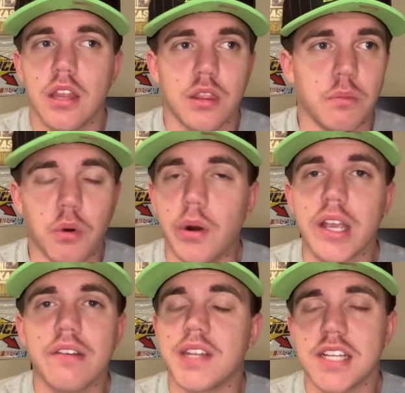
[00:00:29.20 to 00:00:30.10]
the
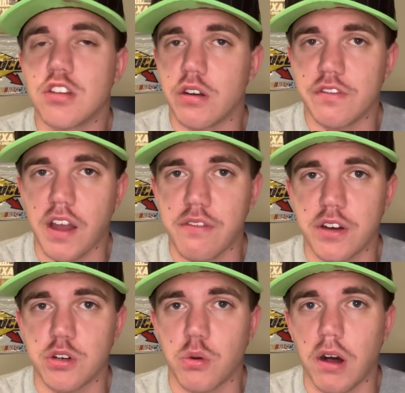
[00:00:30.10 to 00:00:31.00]
morning of Daytona
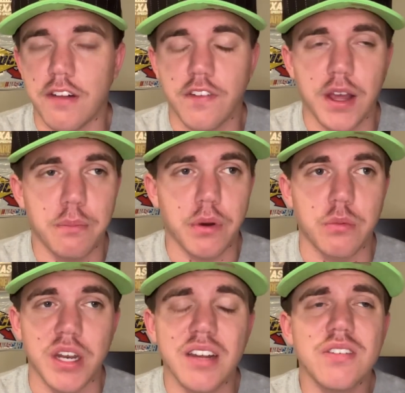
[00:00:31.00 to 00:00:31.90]
500 qualifying, but
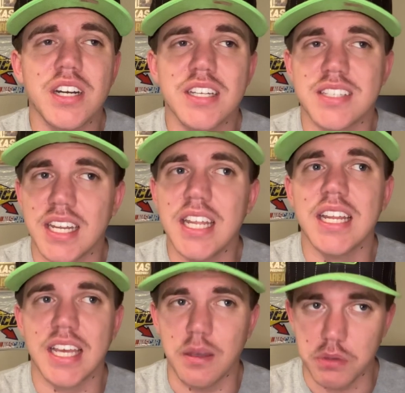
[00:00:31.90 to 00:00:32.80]
whatever it is, they need
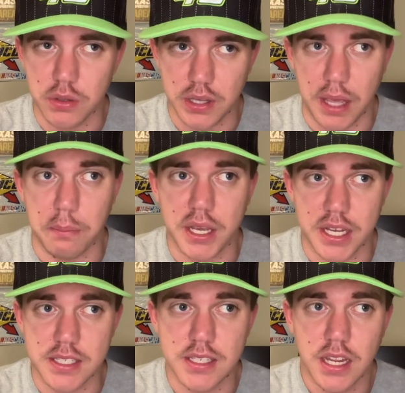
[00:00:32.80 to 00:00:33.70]
to keep doing that
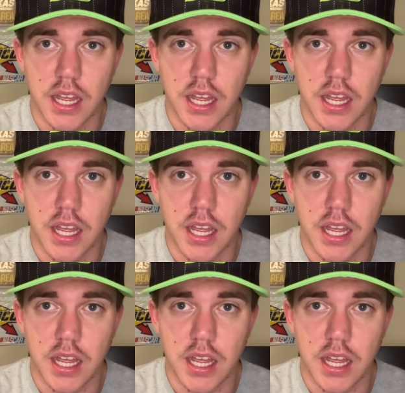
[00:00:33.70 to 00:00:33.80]
because